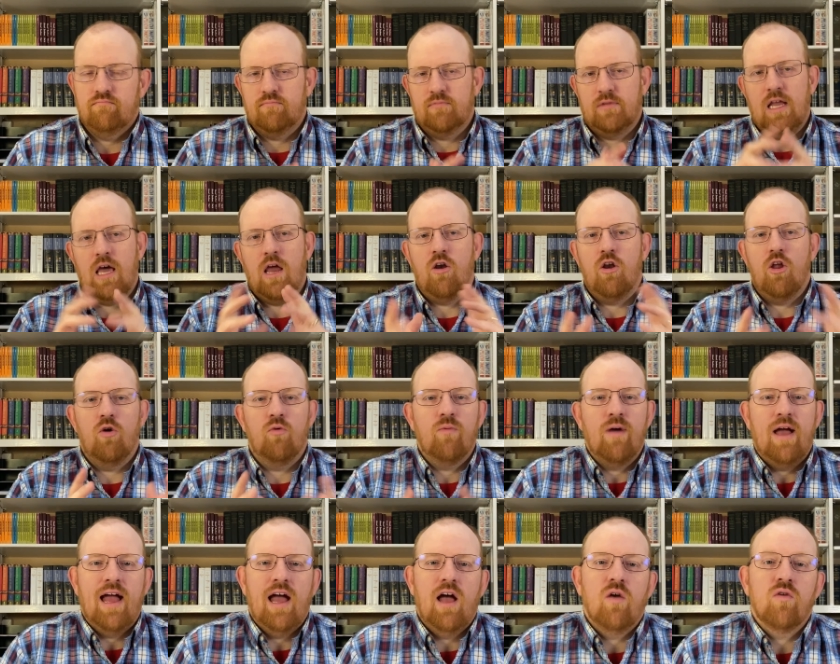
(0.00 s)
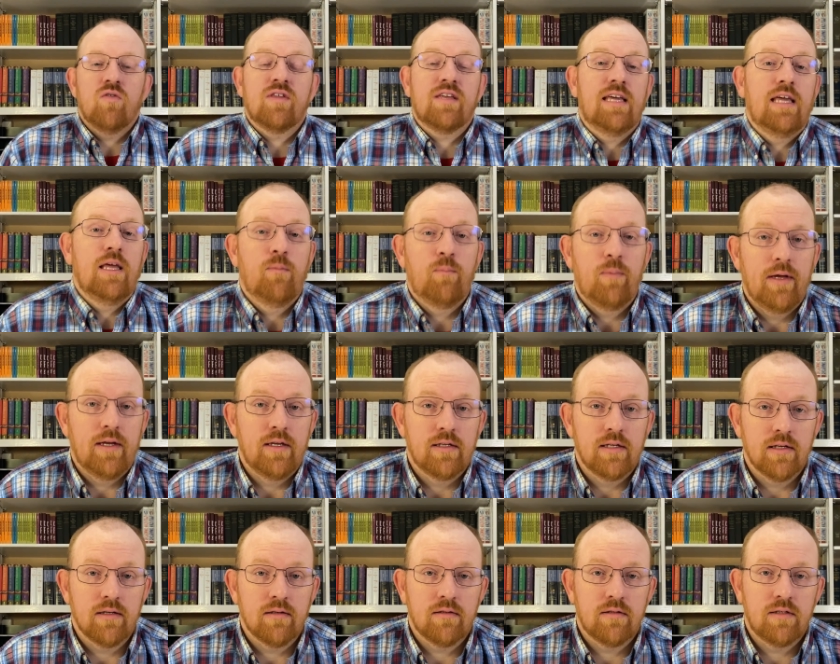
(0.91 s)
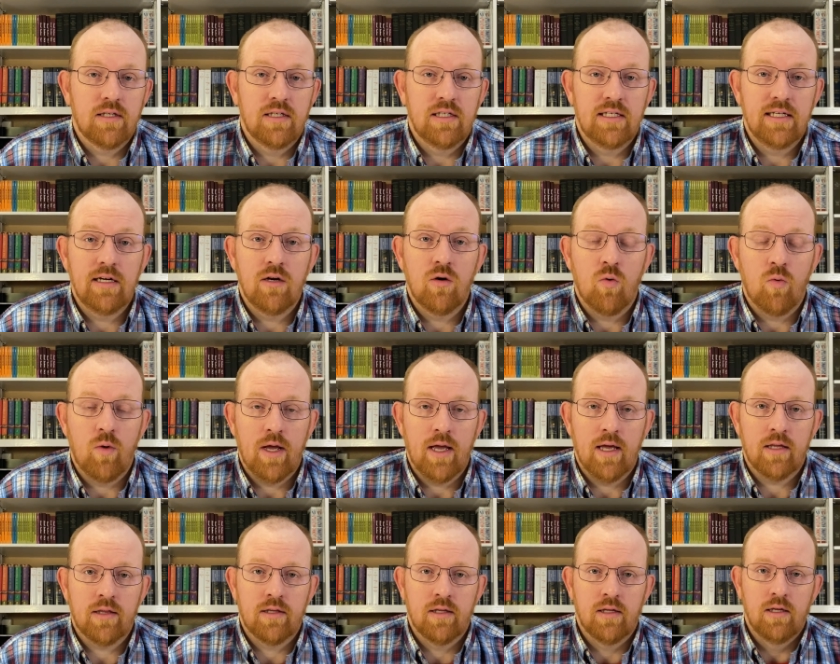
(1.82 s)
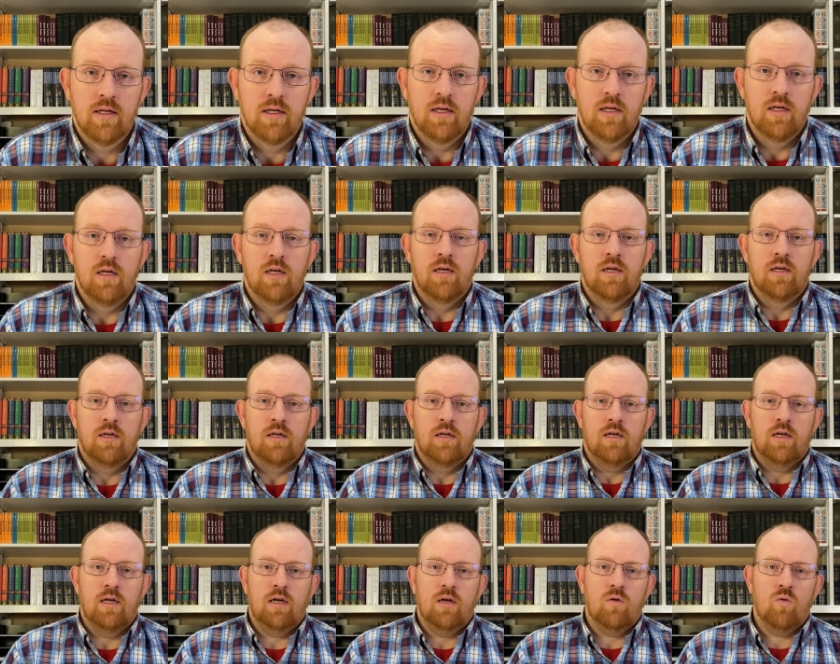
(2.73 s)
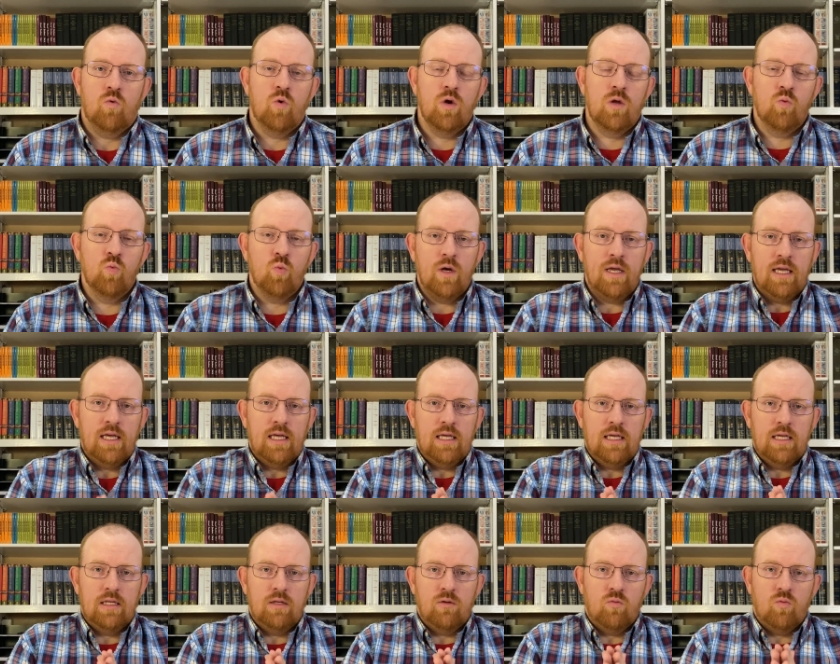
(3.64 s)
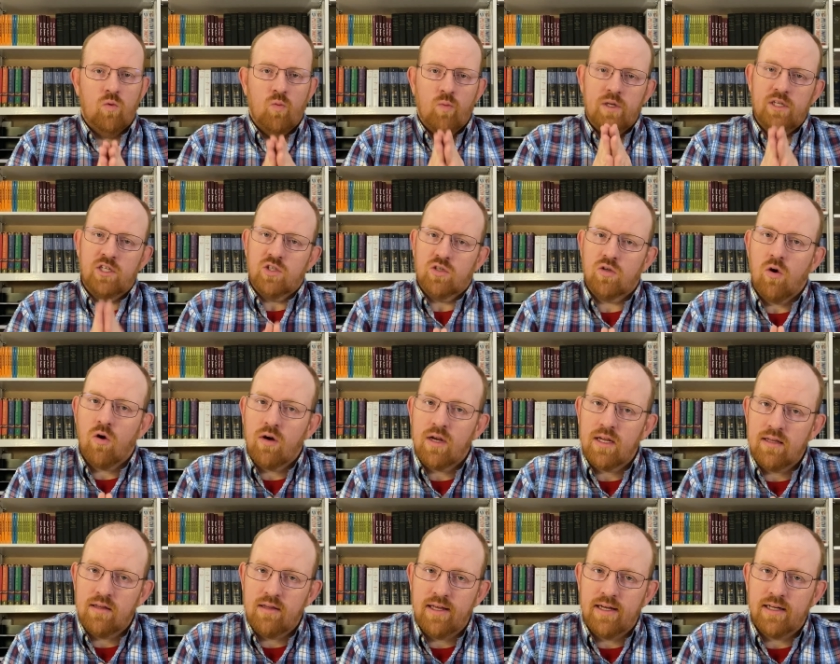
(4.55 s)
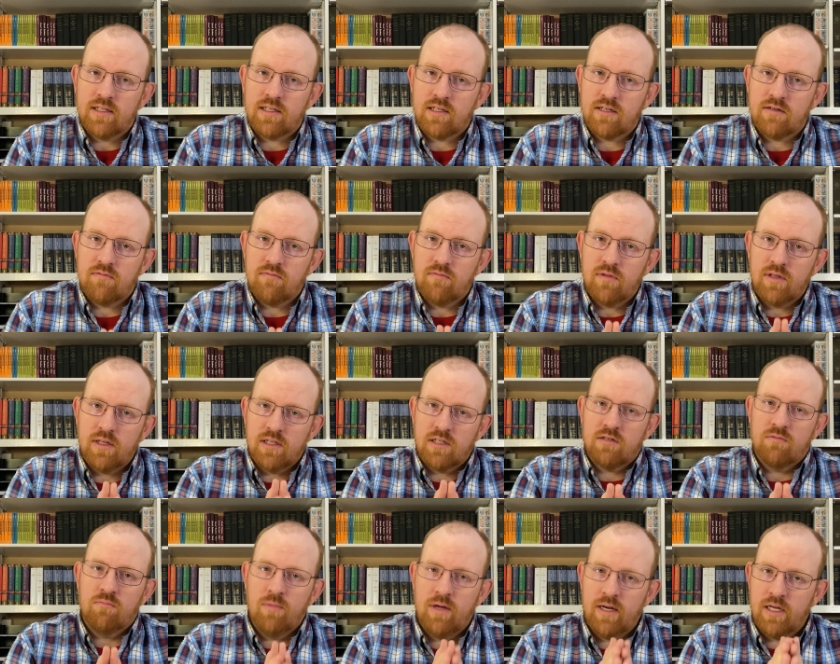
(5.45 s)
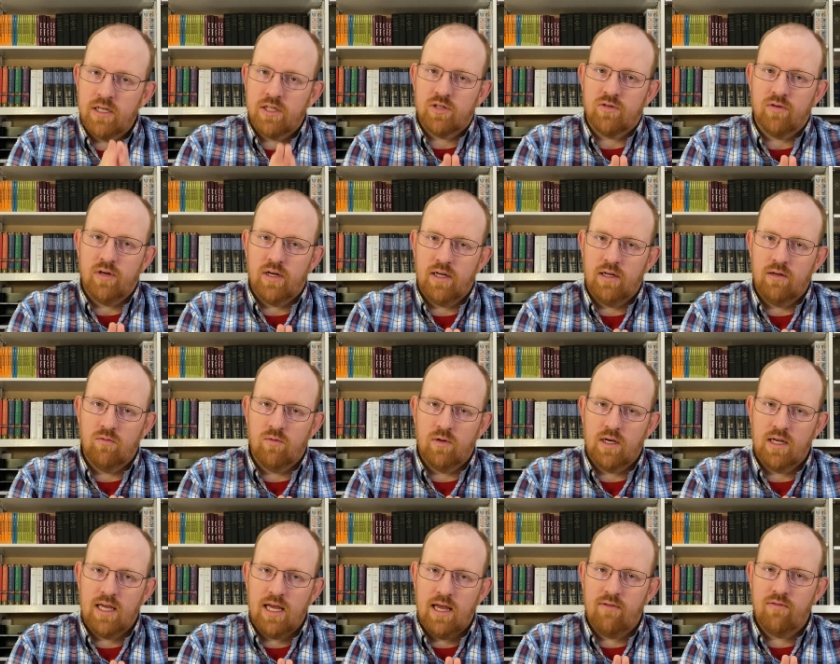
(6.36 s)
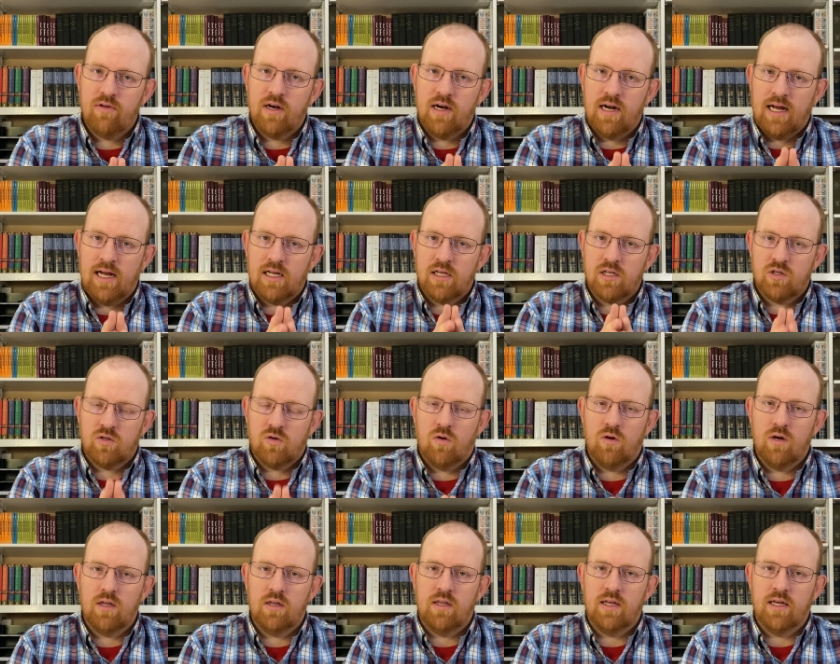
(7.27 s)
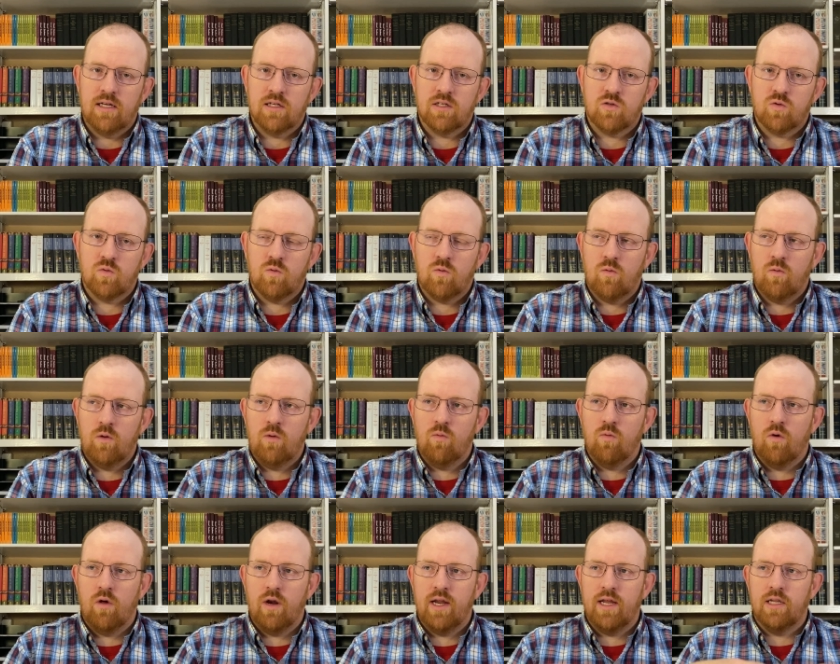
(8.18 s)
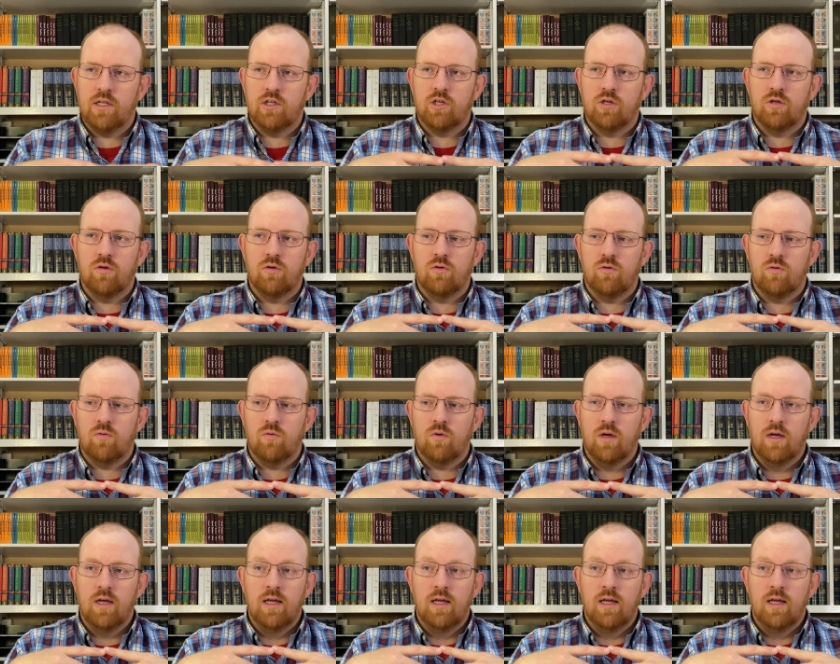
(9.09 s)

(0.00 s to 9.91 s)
I don't know, housekeeping to, to deal with. Uh, when we when we started this this ministry, when Kevin and I started this, we wanted to